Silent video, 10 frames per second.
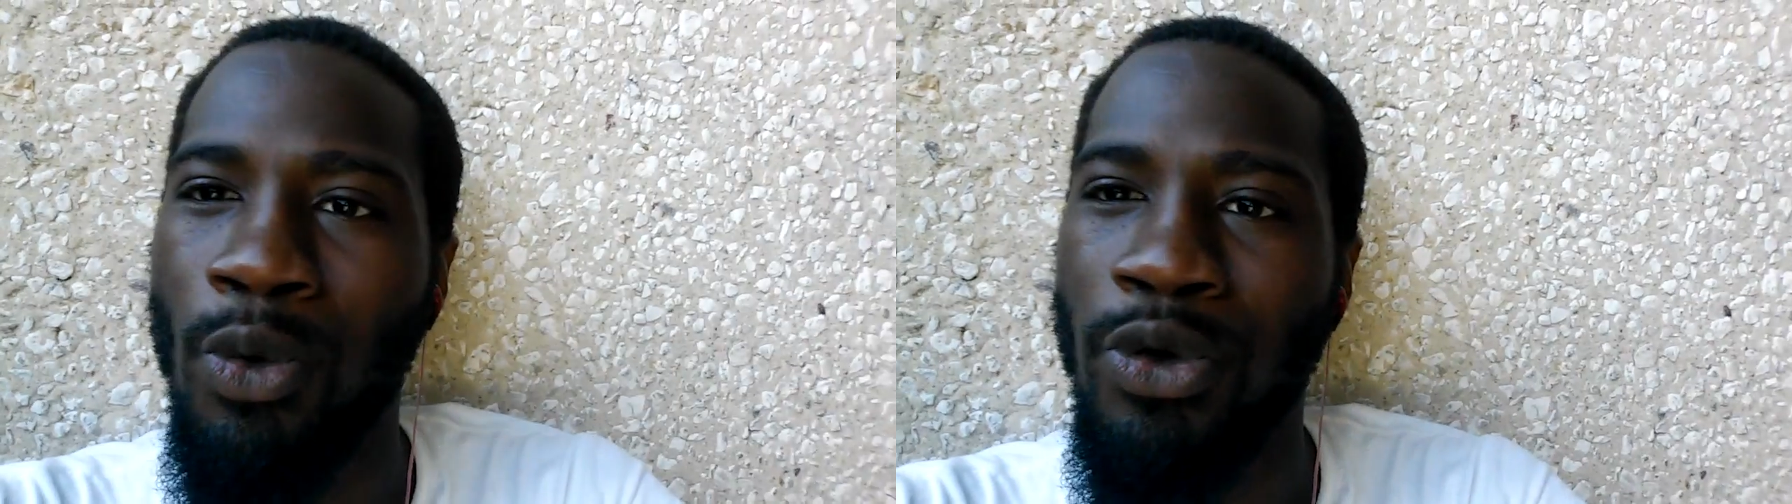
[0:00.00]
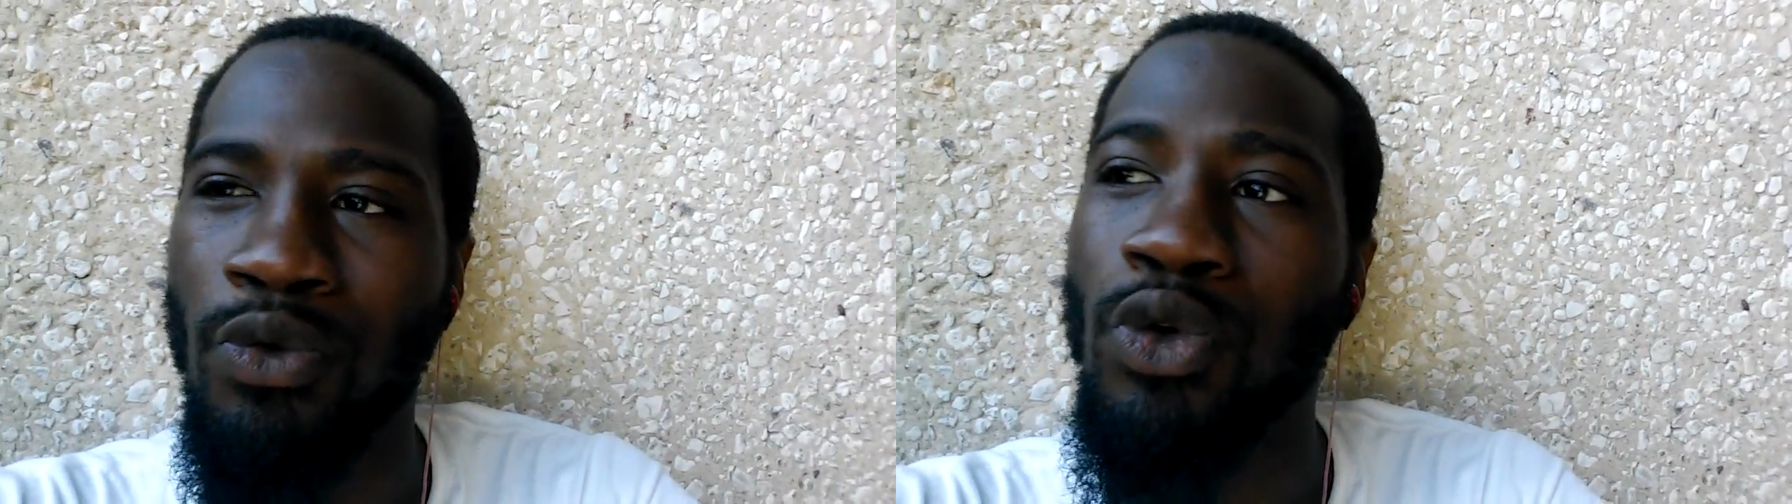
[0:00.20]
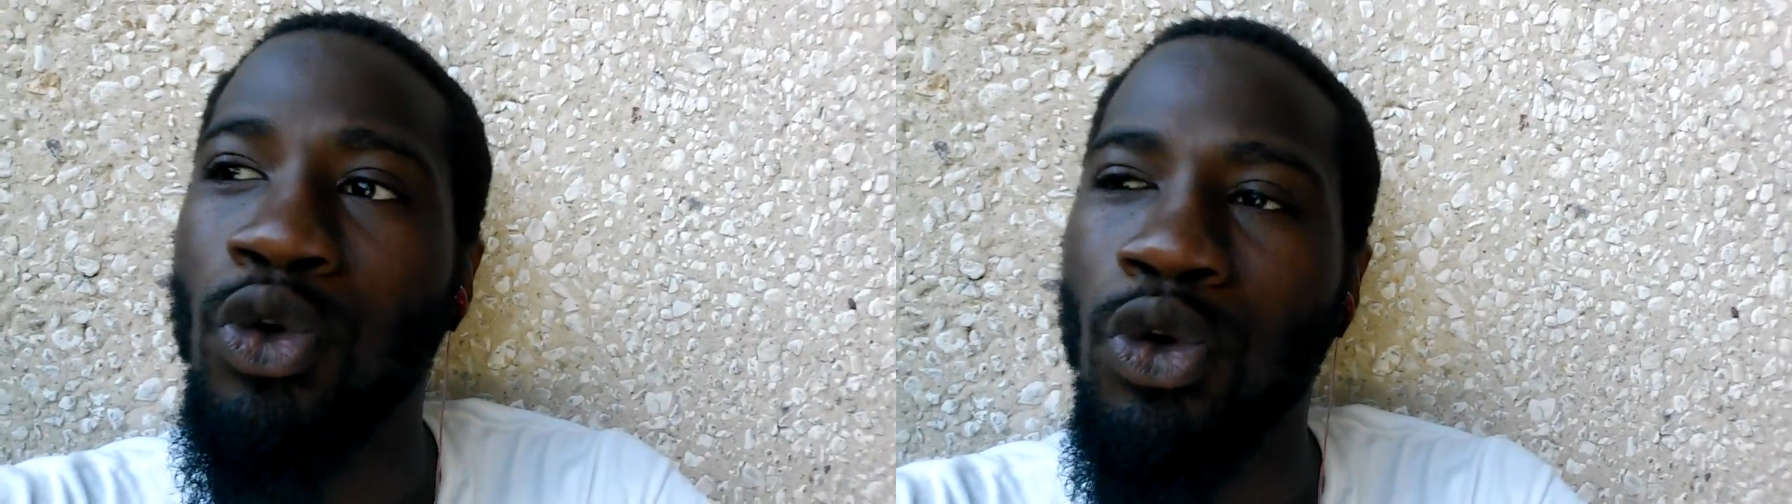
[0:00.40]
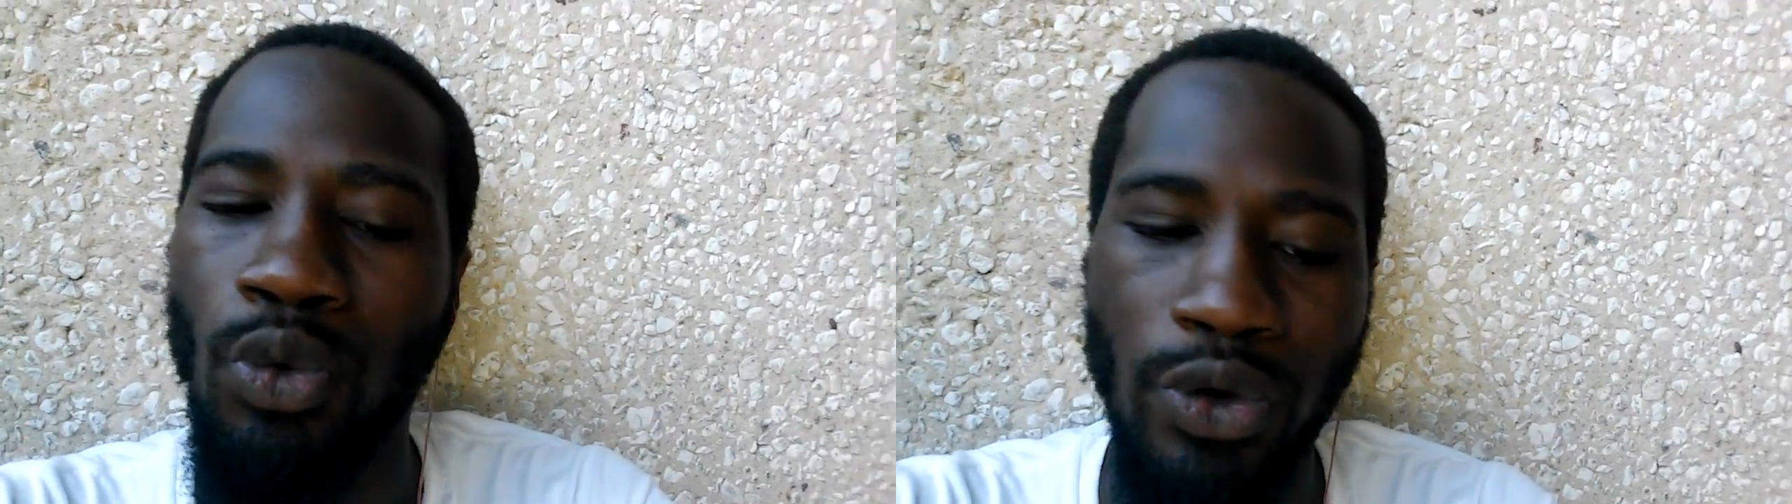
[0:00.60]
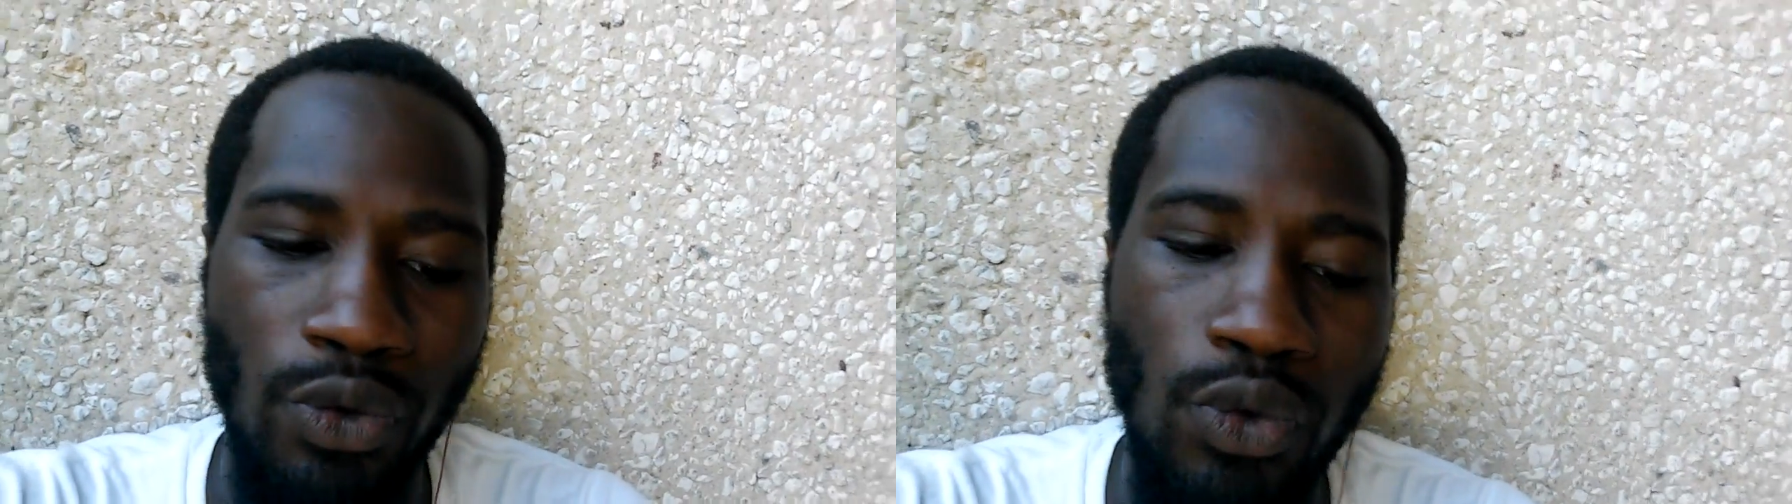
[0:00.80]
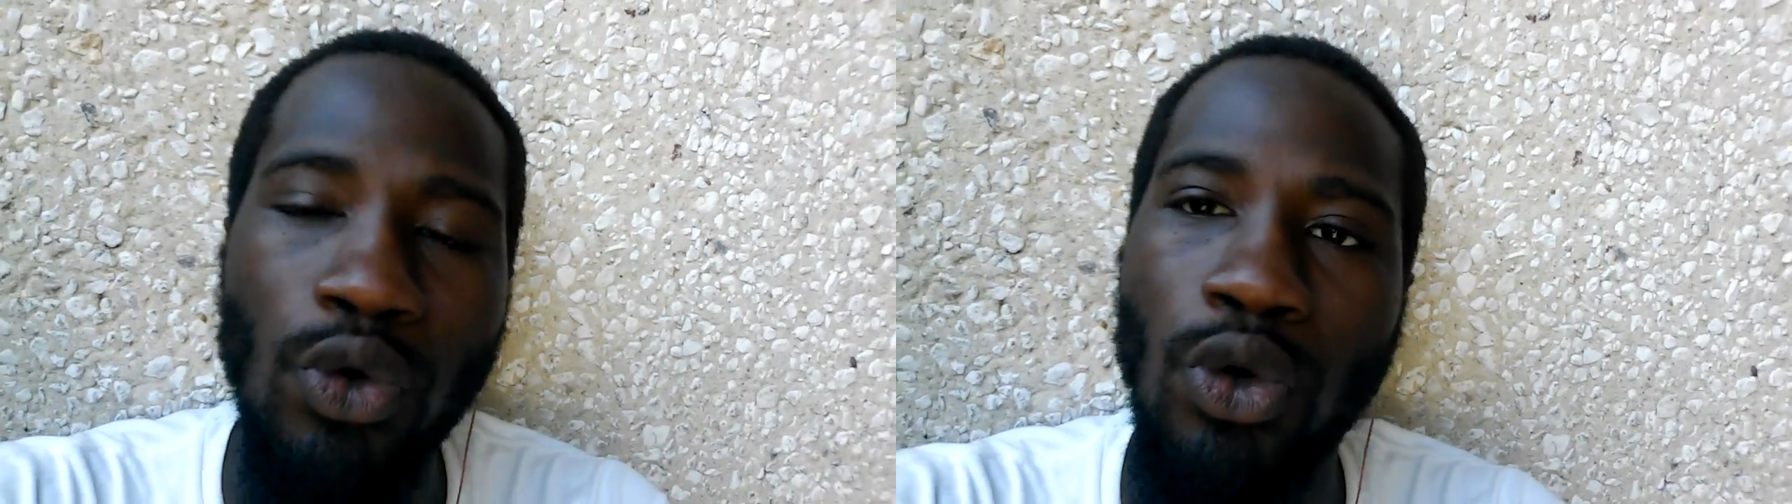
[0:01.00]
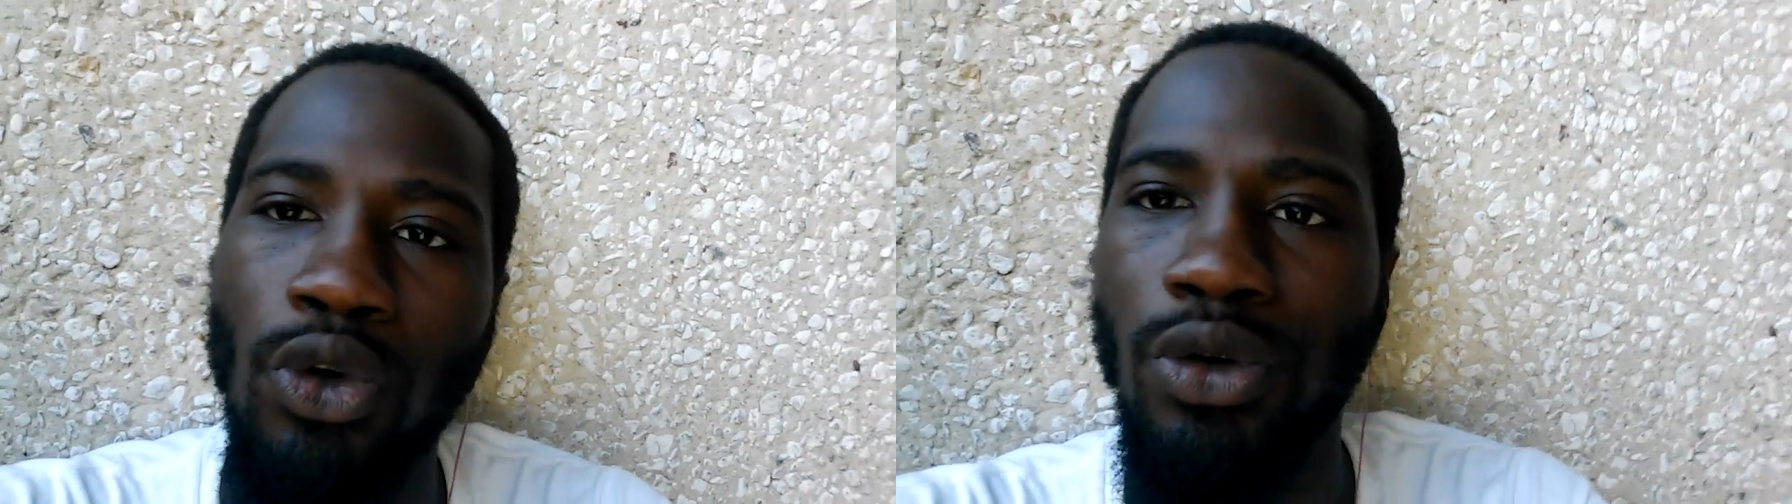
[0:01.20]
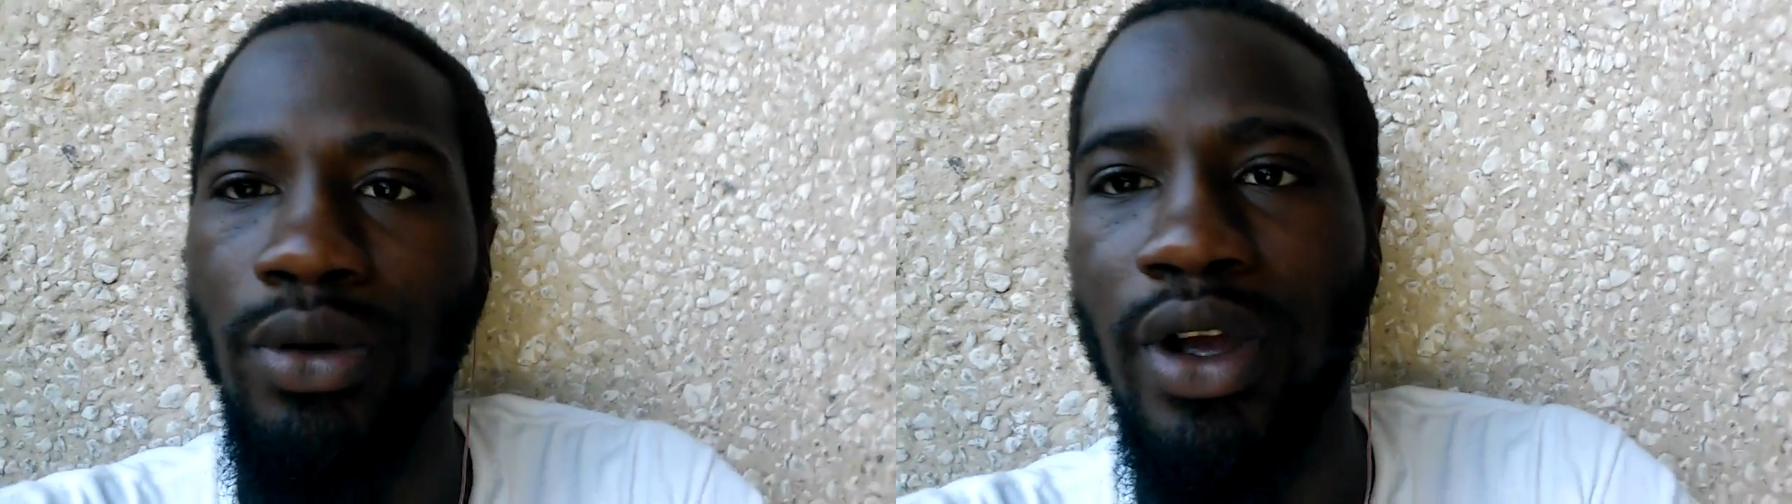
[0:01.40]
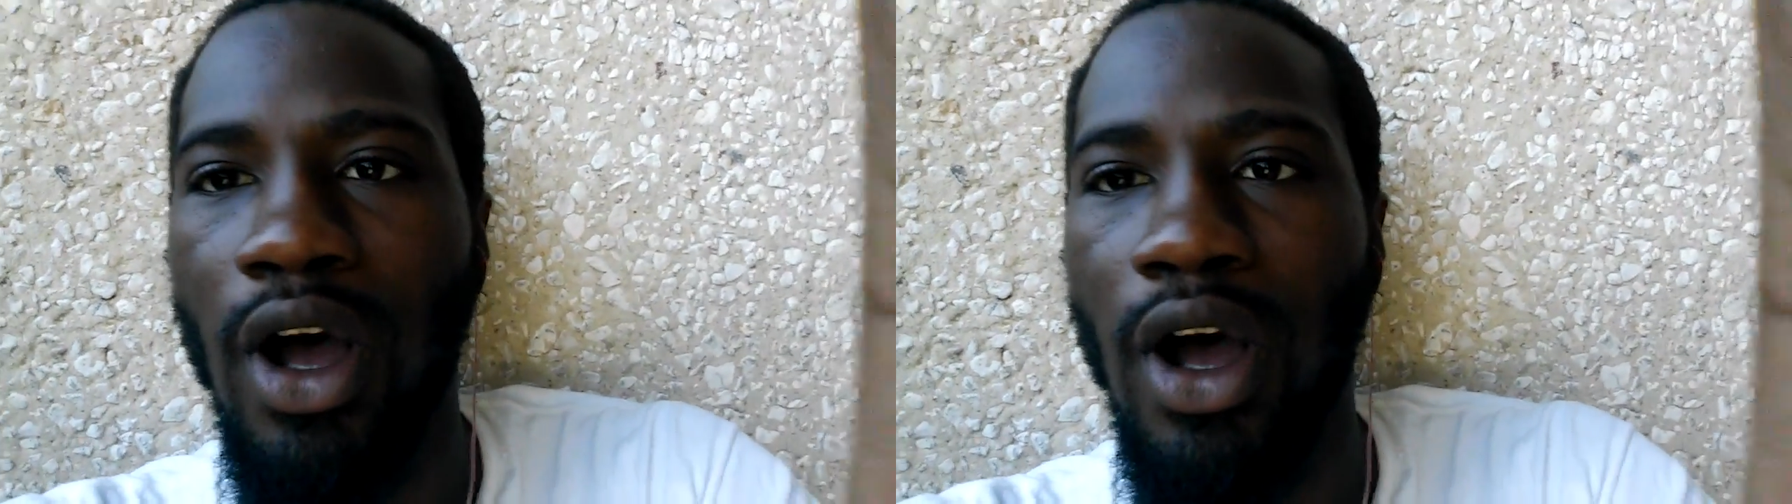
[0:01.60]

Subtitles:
where we rule. We rule.